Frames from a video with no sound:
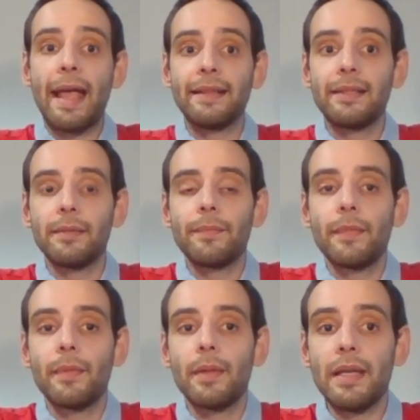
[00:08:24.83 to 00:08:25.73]
And
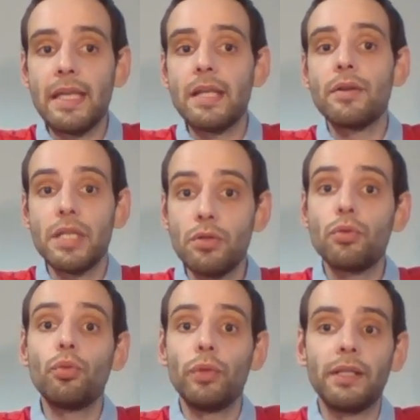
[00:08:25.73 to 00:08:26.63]
here
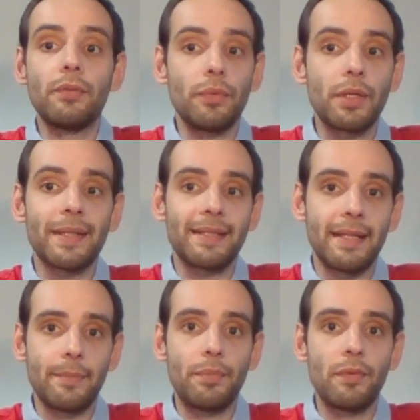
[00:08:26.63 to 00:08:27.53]
you do need to
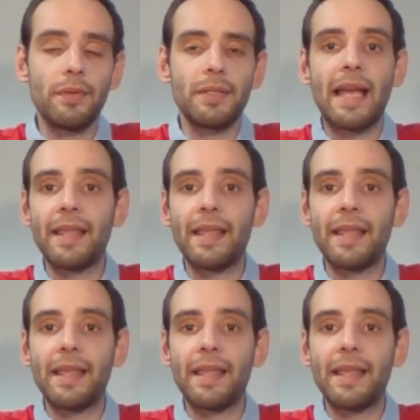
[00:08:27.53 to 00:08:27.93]
request an approval.